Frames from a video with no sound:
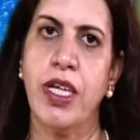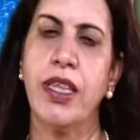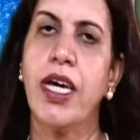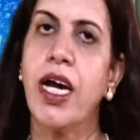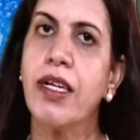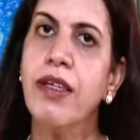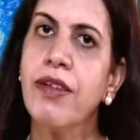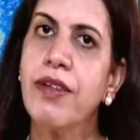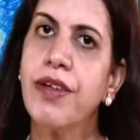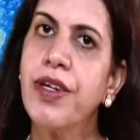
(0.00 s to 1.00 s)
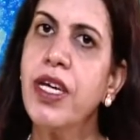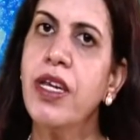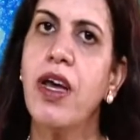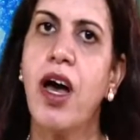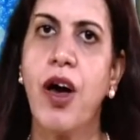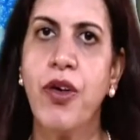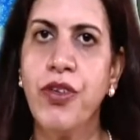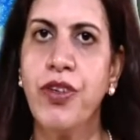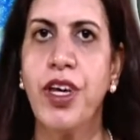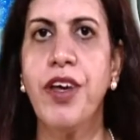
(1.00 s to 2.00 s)
that is
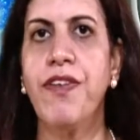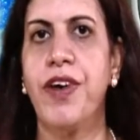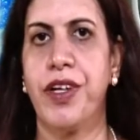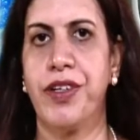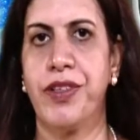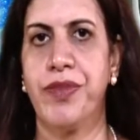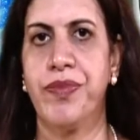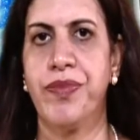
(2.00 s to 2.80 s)
greenhouse effect.